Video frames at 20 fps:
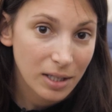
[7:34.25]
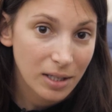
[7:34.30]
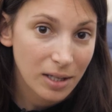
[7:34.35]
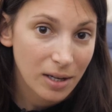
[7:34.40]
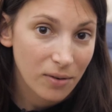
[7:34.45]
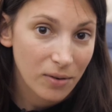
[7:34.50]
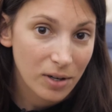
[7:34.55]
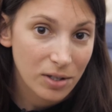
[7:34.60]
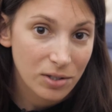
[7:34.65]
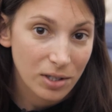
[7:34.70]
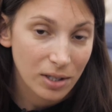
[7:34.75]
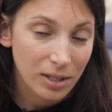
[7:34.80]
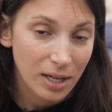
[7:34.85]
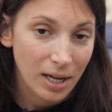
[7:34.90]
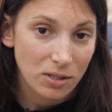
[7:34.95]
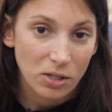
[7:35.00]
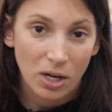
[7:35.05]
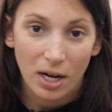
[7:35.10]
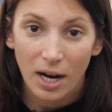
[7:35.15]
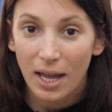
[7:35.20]
than the original
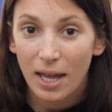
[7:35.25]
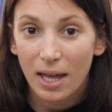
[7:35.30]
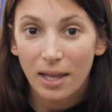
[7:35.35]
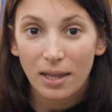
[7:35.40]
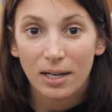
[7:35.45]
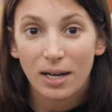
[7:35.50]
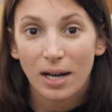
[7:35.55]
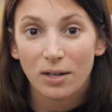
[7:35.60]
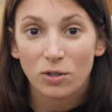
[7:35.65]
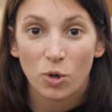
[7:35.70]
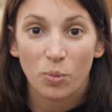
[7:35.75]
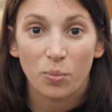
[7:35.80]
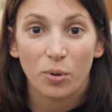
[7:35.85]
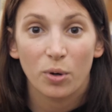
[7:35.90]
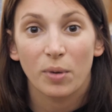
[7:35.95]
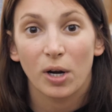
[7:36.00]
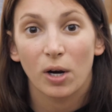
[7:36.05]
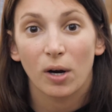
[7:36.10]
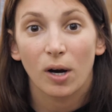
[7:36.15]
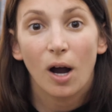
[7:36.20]
Nectar, and the Nectar
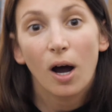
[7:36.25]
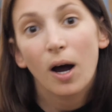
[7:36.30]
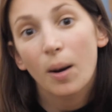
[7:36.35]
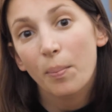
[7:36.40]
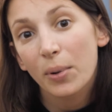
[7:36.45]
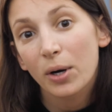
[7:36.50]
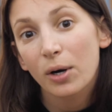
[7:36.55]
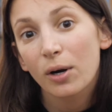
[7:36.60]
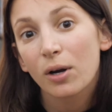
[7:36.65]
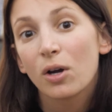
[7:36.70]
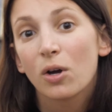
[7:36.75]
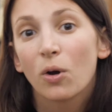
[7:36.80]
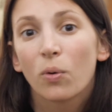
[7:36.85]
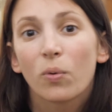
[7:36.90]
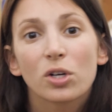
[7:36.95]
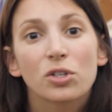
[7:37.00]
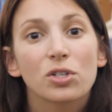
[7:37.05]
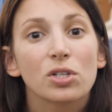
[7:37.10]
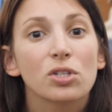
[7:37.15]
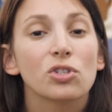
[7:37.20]
Premier Copper,
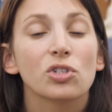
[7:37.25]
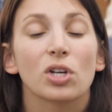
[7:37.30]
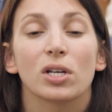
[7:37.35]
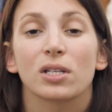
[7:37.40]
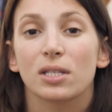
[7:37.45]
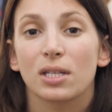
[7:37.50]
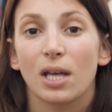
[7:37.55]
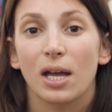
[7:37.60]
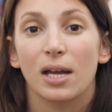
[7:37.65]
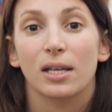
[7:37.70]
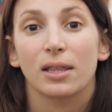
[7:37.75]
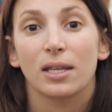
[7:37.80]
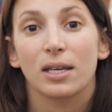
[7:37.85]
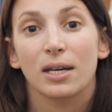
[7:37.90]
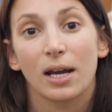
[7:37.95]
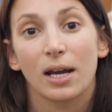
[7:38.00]
which is just like the